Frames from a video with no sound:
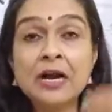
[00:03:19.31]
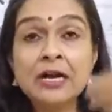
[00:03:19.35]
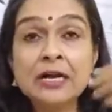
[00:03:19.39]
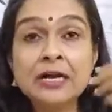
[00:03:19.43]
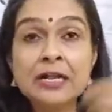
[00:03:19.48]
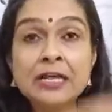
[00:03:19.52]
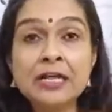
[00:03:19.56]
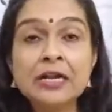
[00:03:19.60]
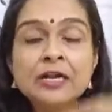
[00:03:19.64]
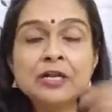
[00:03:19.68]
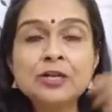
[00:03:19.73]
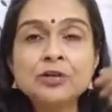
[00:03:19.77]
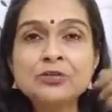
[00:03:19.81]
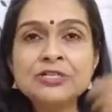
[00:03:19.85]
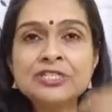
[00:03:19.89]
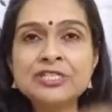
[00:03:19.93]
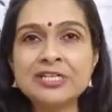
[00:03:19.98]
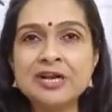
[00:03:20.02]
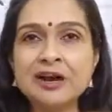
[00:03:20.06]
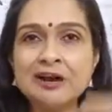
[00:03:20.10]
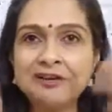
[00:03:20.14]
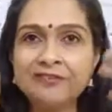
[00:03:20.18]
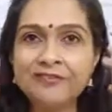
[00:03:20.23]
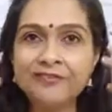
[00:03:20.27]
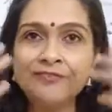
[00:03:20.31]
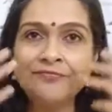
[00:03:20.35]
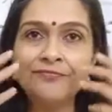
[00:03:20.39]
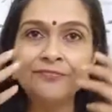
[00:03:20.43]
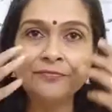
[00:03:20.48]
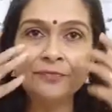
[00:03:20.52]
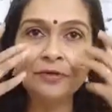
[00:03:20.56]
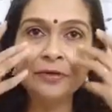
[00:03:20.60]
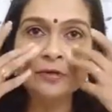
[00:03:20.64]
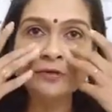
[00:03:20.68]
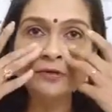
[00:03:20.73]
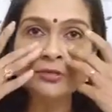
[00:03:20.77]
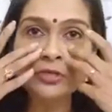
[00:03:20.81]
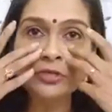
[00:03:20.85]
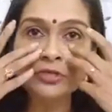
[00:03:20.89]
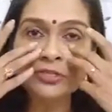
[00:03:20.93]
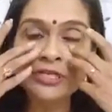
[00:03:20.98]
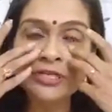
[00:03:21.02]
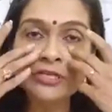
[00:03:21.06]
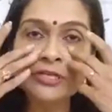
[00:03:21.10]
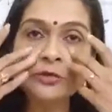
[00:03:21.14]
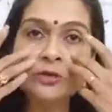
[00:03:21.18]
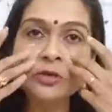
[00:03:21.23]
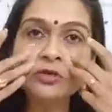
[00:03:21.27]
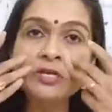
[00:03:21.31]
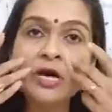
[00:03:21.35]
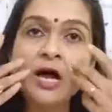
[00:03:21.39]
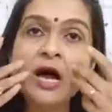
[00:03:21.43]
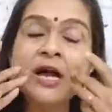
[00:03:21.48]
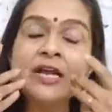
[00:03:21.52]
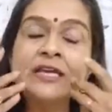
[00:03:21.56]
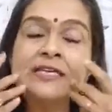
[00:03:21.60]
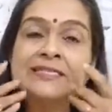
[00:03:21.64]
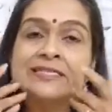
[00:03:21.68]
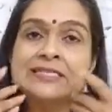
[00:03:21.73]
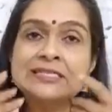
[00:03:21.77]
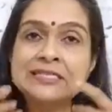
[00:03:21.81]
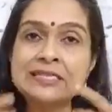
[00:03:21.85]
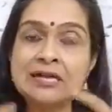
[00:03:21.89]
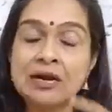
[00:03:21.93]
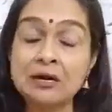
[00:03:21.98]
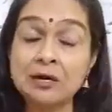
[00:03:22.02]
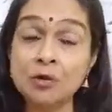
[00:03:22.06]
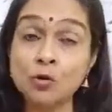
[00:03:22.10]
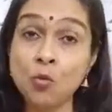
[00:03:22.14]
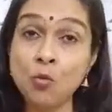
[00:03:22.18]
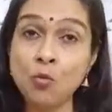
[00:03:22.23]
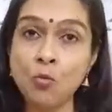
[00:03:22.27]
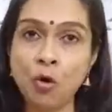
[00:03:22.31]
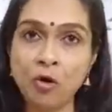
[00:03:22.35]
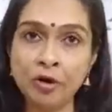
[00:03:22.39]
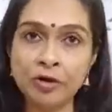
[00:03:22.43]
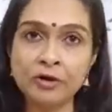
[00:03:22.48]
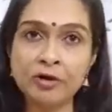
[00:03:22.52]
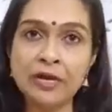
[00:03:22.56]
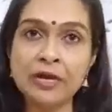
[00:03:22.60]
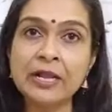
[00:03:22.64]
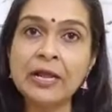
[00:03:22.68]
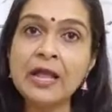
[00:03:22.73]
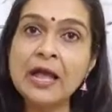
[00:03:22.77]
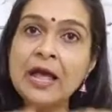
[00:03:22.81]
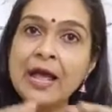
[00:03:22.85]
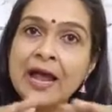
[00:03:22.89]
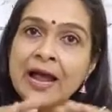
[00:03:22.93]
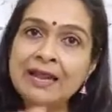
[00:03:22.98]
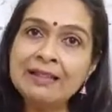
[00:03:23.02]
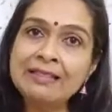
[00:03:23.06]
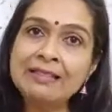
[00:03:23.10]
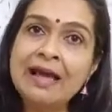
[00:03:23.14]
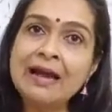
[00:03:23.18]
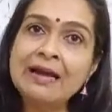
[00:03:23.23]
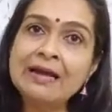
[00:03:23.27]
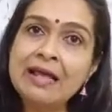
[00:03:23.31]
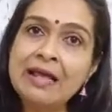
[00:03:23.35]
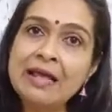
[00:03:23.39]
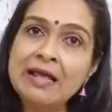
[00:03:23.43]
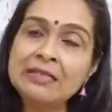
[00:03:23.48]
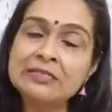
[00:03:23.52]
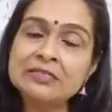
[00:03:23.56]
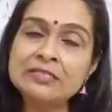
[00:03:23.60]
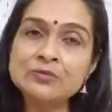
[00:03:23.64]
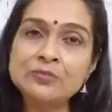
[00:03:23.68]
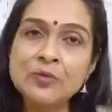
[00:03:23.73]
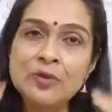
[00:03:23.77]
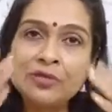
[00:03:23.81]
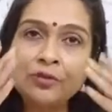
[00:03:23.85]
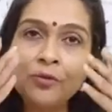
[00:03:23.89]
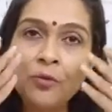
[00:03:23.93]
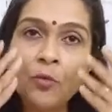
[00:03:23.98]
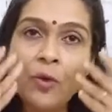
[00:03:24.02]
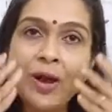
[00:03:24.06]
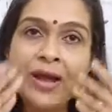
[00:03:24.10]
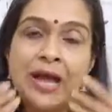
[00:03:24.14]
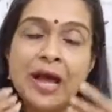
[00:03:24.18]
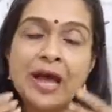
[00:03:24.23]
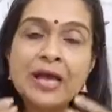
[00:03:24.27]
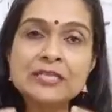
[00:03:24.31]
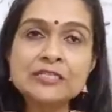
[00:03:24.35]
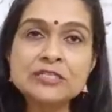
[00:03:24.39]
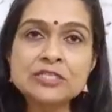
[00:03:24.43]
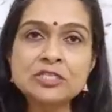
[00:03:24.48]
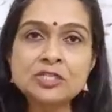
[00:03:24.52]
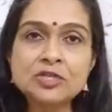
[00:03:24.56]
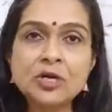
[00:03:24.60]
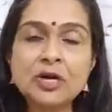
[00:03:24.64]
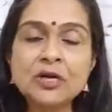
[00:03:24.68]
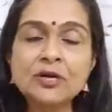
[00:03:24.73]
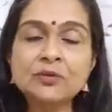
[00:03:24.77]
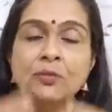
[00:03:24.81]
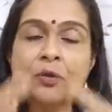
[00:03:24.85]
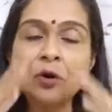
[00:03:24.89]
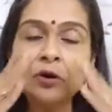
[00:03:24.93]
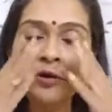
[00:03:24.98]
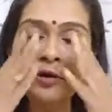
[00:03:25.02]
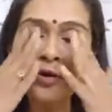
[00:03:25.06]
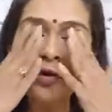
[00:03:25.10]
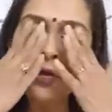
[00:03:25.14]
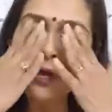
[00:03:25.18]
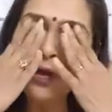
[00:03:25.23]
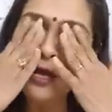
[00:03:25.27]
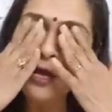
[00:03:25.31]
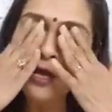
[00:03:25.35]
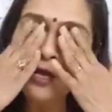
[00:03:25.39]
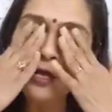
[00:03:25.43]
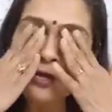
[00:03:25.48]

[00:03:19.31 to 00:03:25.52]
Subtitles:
till your eyes start watering, and that ends when your eyes start watering.